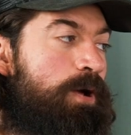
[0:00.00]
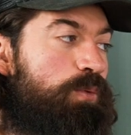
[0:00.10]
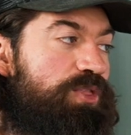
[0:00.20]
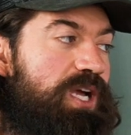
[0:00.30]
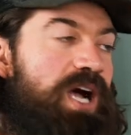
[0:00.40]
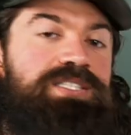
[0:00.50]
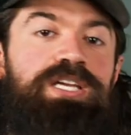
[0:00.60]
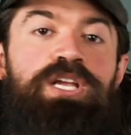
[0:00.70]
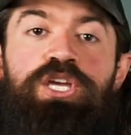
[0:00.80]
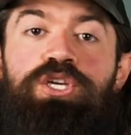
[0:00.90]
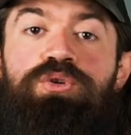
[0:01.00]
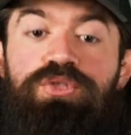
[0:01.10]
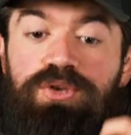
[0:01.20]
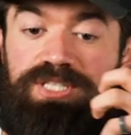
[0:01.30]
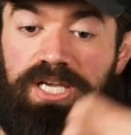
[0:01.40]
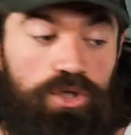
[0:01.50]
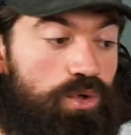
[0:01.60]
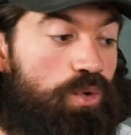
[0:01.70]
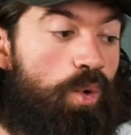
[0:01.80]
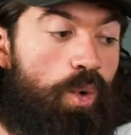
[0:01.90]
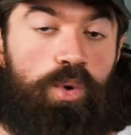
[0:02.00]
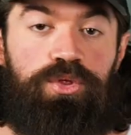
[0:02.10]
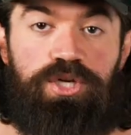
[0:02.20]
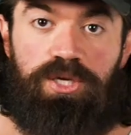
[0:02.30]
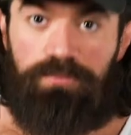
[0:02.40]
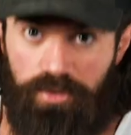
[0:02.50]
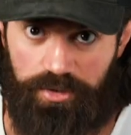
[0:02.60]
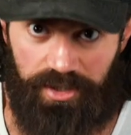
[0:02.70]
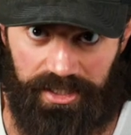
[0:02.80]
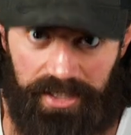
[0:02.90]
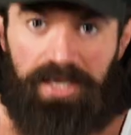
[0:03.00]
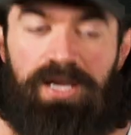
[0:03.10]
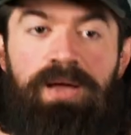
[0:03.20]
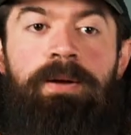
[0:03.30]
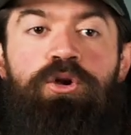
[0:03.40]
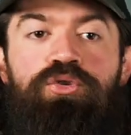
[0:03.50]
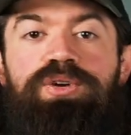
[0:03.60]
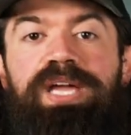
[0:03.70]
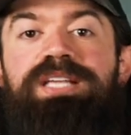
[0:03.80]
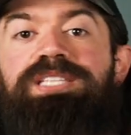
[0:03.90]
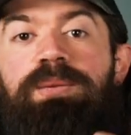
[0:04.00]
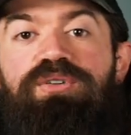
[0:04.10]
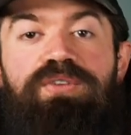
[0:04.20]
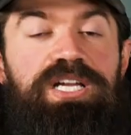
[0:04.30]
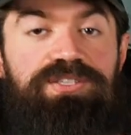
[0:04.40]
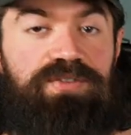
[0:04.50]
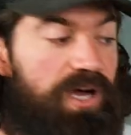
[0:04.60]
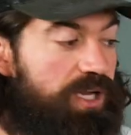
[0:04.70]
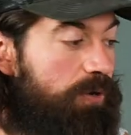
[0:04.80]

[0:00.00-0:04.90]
With the content, you do things that you or the community create that provides value.